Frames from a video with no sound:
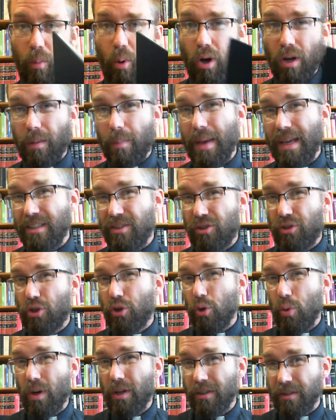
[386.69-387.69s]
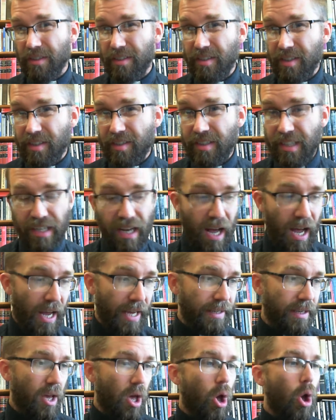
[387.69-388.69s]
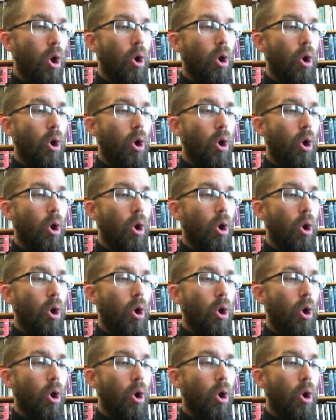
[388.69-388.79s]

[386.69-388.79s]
We're on page 269,